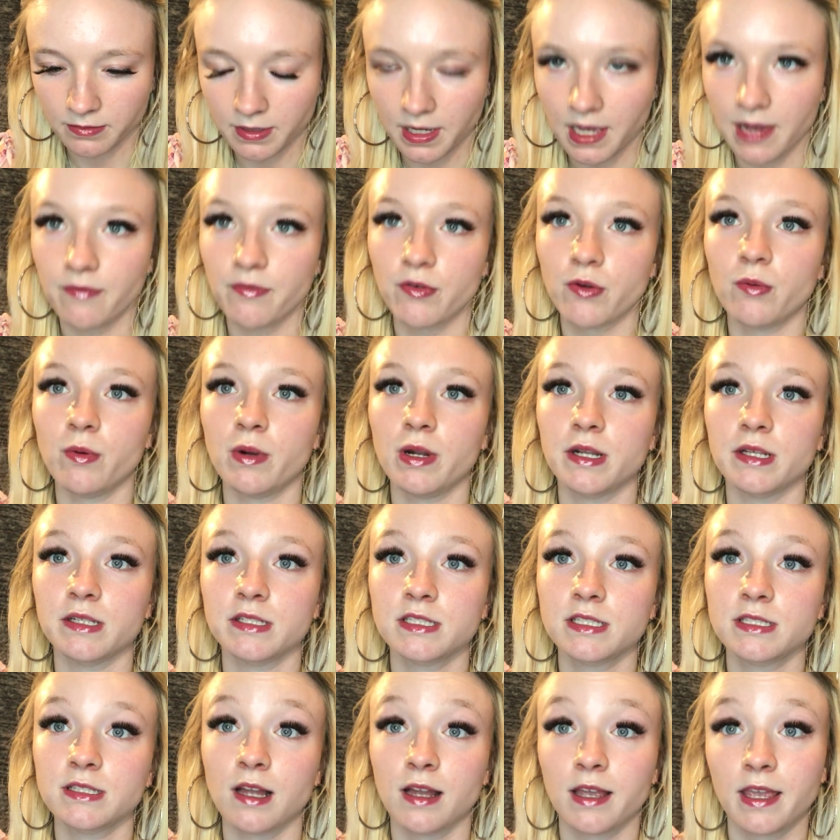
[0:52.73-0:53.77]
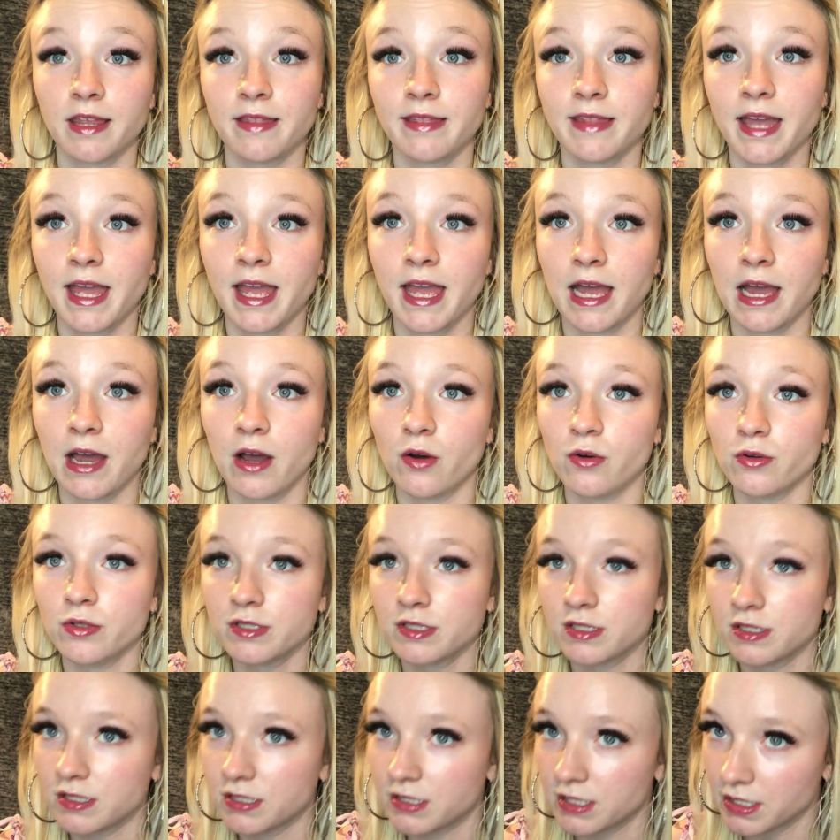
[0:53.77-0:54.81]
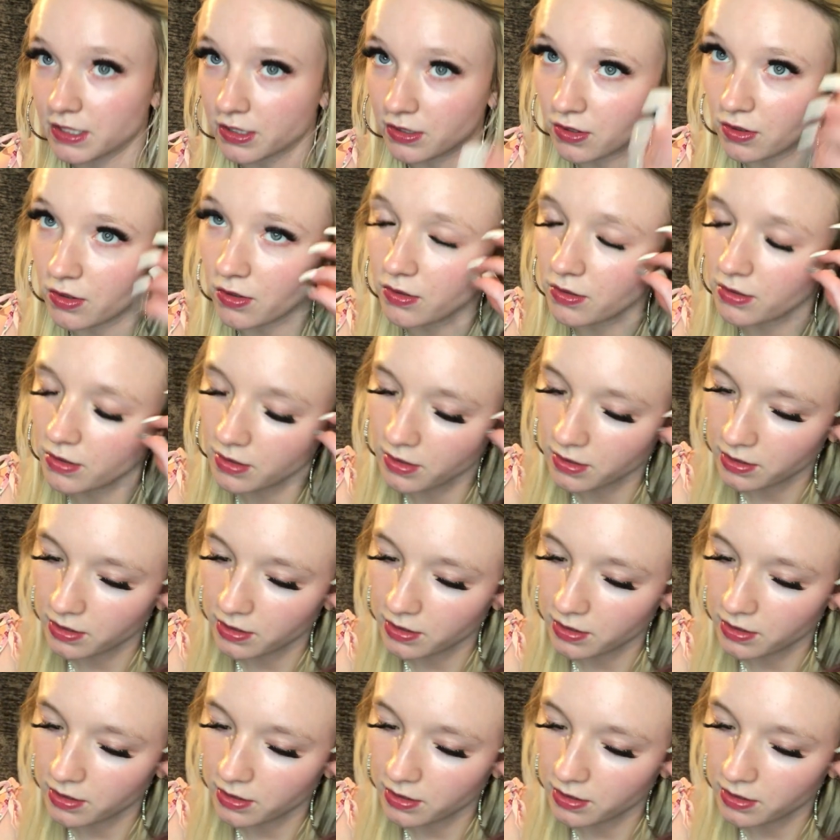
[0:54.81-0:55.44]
Everyone is stuck in the house still.